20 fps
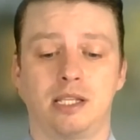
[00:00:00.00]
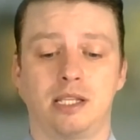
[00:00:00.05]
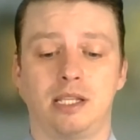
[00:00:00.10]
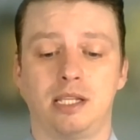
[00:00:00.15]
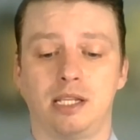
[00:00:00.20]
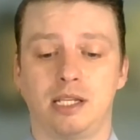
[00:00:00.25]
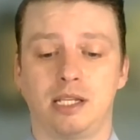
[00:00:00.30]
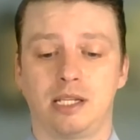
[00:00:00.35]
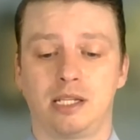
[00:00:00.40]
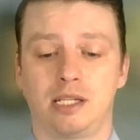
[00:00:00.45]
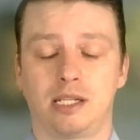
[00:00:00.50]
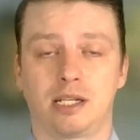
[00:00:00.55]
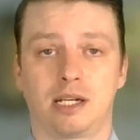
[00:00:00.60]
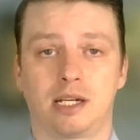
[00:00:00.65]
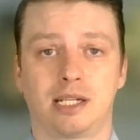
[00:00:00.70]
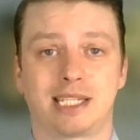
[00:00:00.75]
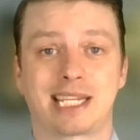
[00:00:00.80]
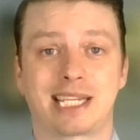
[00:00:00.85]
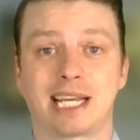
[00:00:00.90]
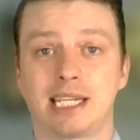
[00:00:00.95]
the
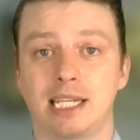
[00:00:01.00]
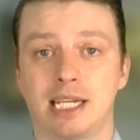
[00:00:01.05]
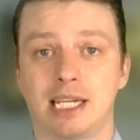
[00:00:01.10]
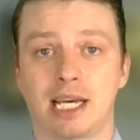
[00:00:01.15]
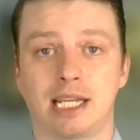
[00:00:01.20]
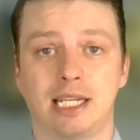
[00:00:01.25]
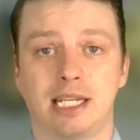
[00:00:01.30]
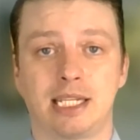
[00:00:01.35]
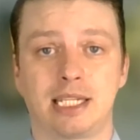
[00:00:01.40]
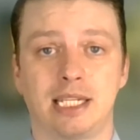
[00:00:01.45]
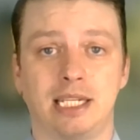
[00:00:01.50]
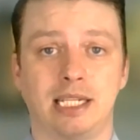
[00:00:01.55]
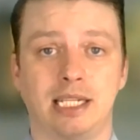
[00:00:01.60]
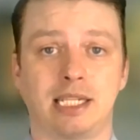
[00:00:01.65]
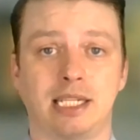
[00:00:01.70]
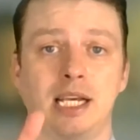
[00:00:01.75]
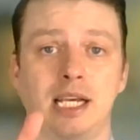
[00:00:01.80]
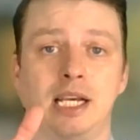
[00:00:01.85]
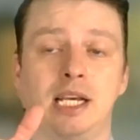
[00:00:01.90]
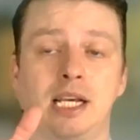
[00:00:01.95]
tendinitises,
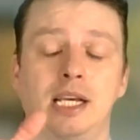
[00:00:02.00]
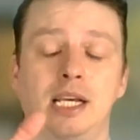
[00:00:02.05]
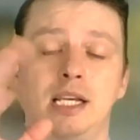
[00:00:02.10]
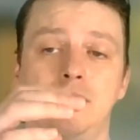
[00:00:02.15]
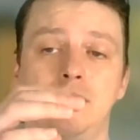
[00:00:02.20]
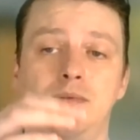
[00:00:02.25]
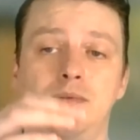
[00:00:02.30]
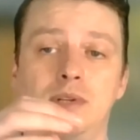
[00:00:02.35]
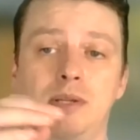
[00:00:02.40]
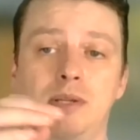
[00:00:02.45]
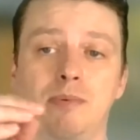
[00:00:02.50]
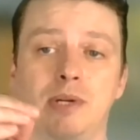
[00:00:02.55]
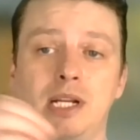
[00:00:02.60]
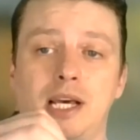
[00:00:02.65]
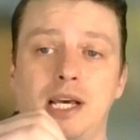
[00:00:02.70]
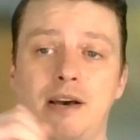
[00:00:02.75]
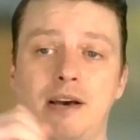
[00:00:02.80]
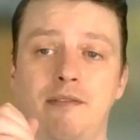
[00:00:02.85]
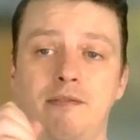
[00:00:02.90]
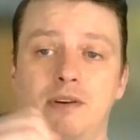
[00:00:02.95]
you really want to
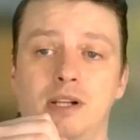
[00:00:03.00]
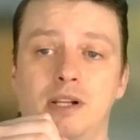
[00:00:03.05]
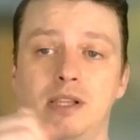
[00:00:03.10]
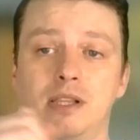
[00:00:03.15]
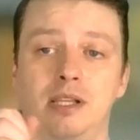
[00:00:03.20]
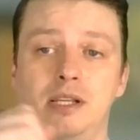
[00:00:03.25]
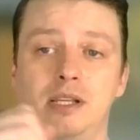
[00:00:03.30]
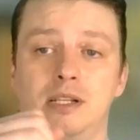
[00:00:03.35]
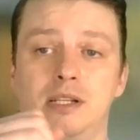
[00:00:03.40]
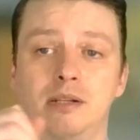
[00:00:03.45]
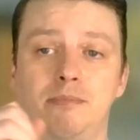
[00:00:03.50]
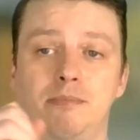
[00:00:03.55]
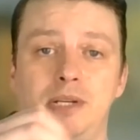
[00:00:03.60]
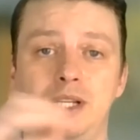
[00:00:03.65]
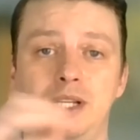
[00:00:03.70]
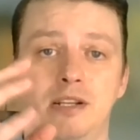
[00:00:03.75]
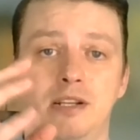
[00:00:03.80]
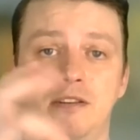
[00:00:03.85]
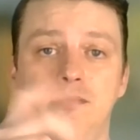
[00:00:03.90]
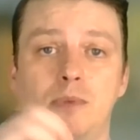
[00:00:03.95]
have a little
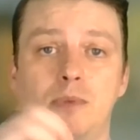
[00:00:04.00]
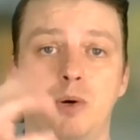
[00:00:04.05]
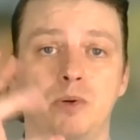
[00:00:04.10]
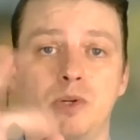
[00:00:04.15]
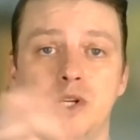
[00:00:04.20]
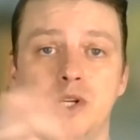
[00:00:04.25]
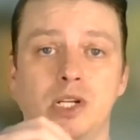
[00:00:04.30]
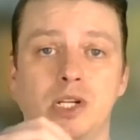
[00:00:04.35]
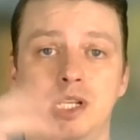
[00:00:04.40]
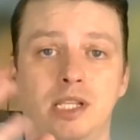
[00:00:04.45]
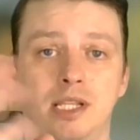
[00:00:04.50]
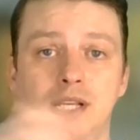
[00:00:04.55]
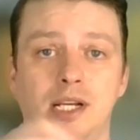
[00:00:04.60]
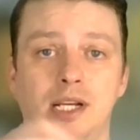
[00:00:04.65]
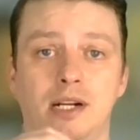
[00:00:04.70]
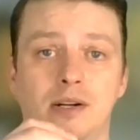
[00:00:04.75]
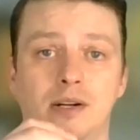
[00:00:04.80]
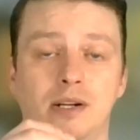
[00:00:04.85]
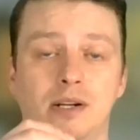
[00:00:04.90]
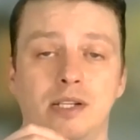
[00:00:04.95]
bit of motion in
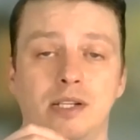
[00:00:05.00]
there.